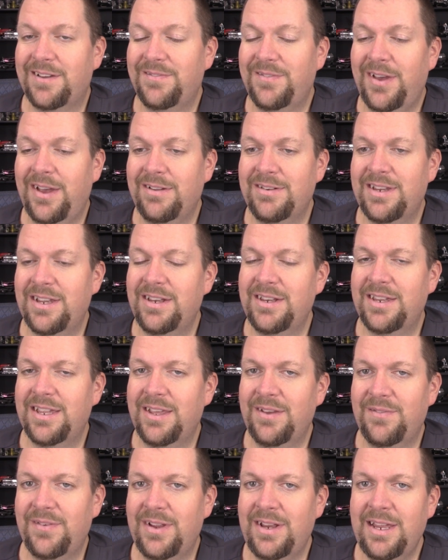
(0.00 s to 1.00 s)
found didn't
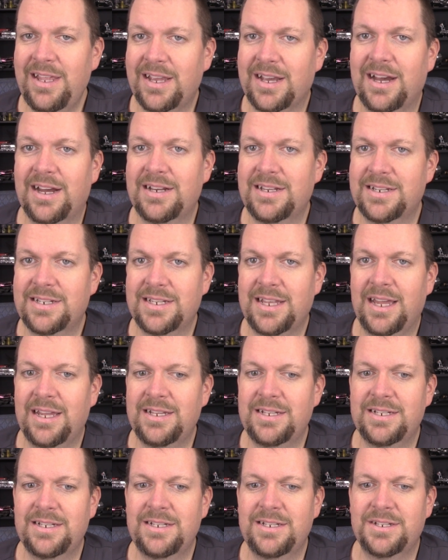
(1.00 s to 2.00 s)
give any kind of
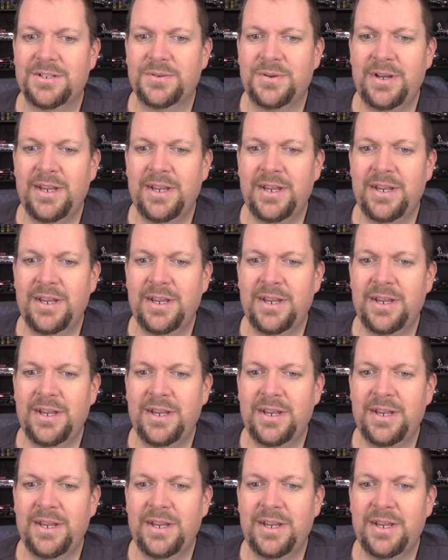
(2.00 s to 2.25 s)
sizes or